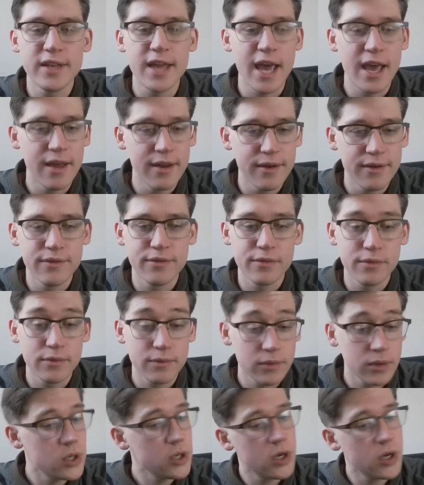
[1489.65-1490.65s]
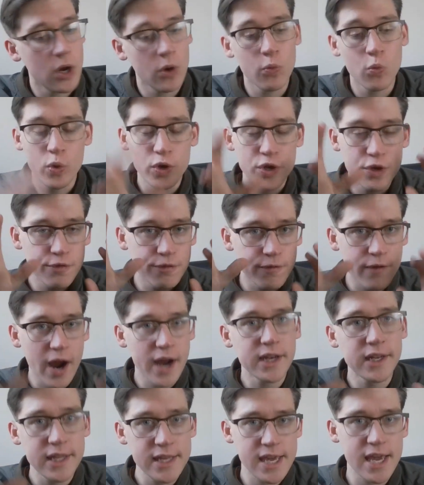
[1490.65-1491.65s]
And when you
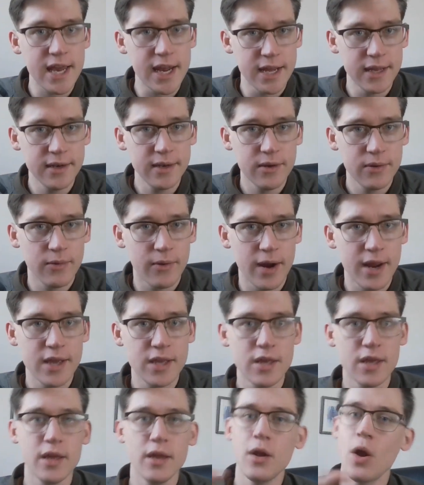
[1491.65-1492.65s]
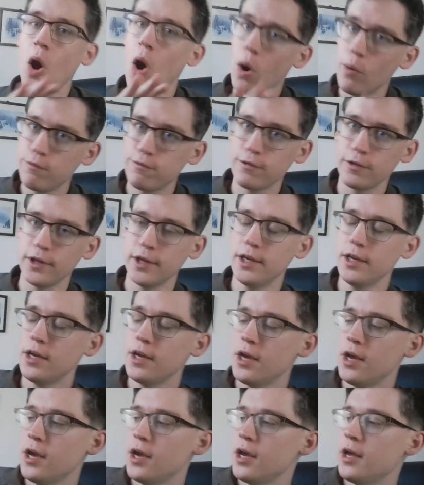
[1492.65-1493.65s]
finally get it, right, hopefully
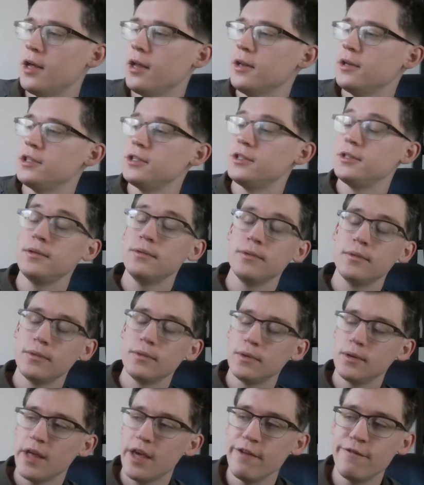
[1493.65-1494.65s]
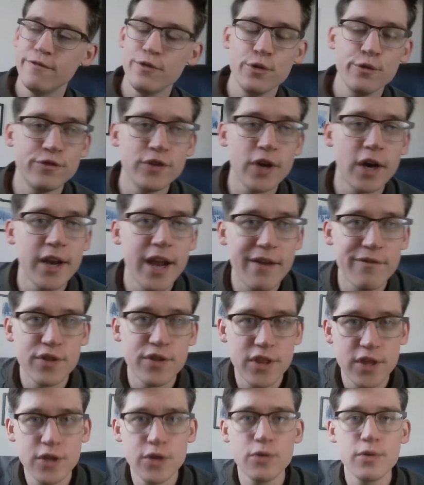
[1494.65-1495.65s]
if you've done
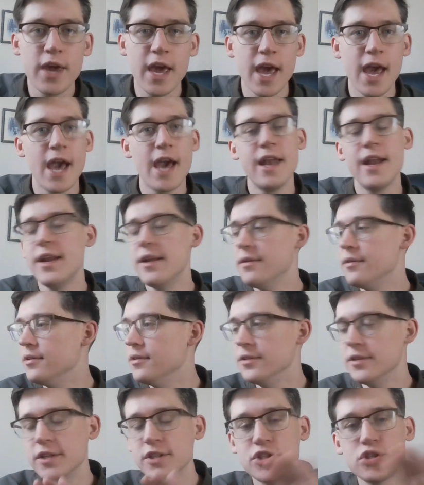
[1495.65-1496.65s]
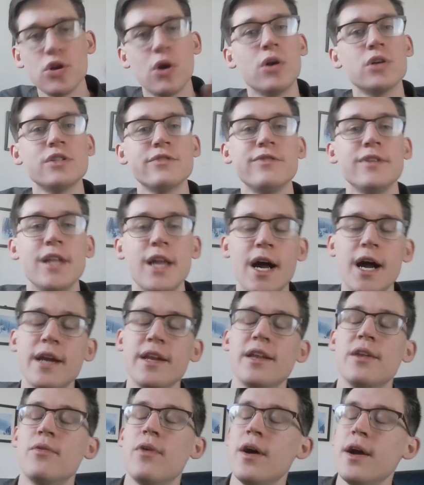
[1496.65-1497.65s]
everything you can and the stars have aligned,
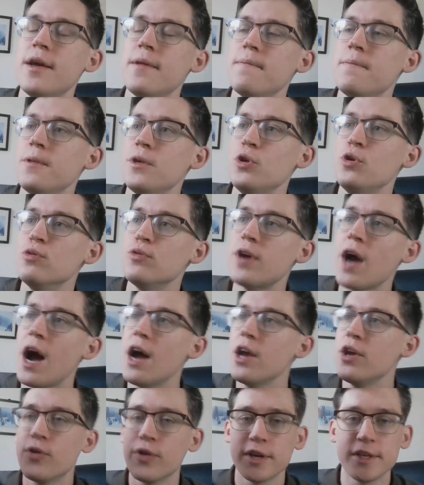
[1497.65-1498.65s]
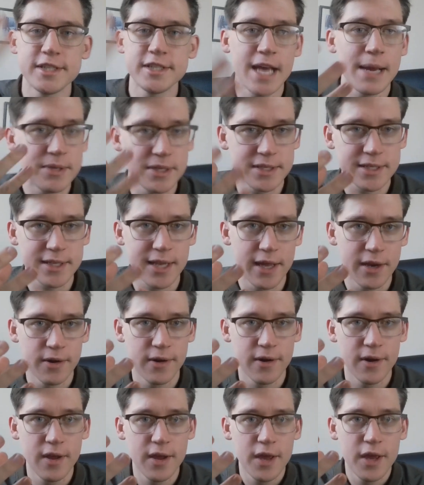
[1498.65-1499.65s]
and right, you got your acceptance letter,
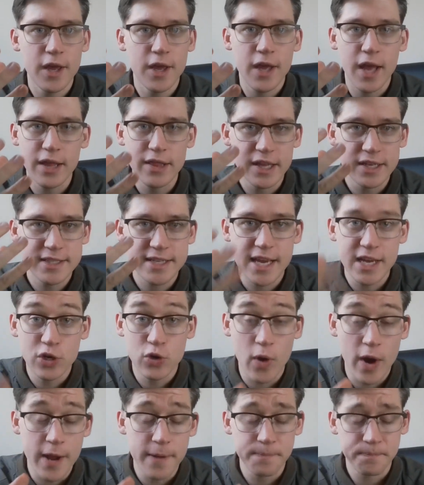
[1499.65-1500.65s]
and they say, great.